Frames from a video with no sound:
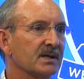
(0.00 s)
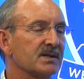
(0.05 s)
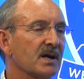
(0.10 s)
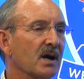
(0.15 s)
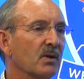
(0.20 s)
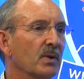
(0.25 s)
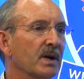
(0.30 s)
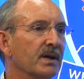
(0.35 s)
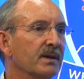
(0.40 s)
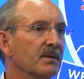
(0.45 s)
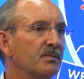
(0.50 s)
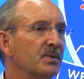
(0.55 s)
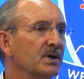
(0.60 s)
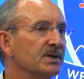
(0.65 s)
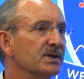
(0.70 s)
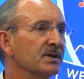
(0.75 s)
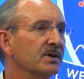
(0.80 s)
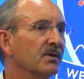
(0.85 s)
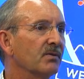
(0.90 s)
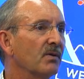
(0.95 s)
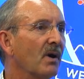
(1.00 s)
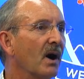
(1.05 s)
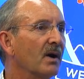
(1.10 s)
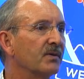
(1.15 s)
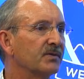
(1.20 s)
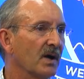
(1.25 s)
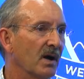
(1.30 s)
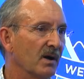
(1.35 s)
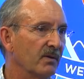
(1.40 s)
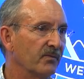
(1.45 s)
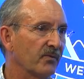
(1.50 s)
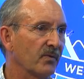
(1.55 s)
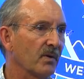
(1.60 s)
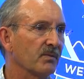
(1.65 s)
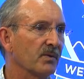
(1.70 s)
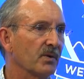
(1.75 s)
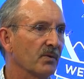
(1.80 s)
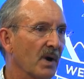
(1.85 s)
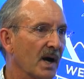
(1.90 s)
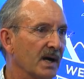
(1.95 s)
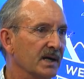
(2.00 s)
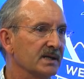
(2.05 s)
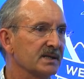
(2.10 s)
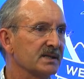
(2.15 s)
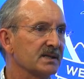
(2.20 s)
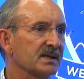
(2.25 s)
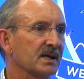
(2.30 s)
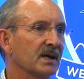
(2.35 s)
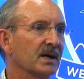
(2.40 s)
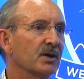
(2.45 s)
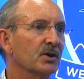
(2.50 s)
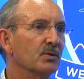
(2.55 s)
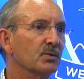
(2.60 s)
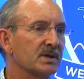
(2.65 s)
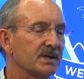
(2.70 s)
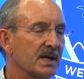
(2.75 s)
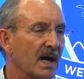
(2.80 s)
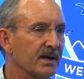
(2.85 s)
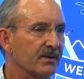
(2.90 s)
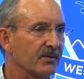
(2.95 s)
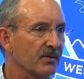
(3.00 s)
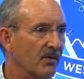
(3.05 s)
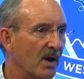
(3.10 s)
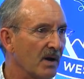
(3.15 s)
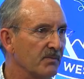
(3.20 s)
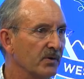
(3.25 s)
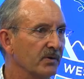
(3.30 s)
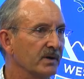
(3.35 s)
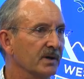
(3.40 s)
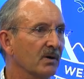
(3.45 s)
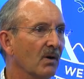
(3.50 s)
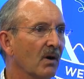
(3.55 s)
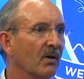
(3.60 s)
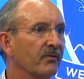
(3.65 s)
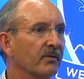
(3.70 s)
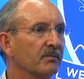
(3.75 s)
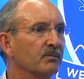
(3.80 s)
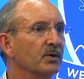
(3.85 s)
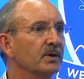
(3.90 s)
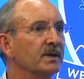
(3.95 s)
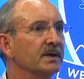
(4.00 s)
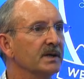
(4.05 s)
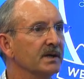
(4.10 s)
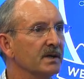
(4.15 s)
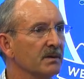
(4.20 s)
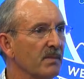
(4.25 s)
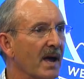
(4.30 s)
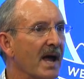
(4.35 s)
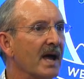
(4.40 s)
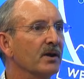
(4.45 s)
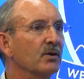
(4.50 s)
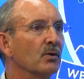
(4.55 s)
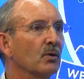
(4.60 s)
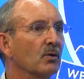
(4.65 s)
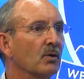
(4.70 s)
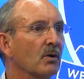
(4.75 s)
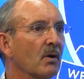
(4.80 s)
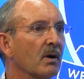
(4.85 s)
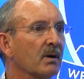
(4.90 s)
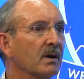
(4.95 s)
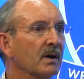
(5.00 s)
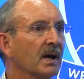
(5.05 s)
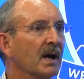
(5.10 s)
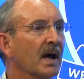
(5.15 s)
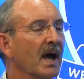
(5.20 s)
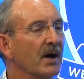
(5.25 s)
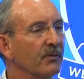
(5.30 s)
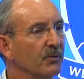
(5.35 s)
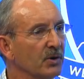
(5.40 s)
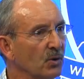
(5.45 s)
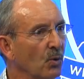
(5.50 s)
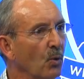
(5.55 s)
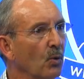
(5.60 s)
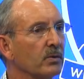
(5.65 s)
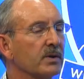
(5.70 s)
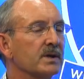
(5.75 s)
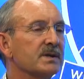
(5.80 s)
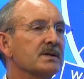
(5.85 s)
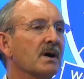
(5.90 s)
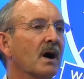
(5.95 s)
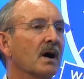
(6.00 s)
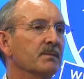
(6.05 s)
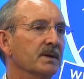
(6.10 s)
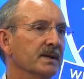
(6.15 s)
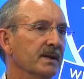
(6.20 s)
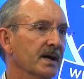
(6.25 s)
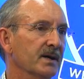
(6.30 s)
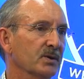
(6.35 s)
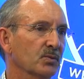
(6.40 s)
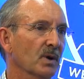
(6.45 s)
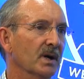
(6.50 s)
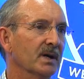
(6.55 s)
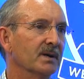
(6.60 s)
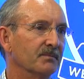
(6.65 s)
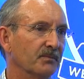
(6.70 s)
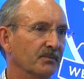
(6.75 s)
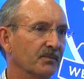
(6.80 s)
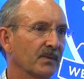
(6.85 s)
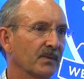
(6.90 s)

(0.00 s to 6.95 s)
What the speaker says: So when the pigeon arrives home from the race, you would take the rubber ring off and put it in a manual clock and record the time in that way.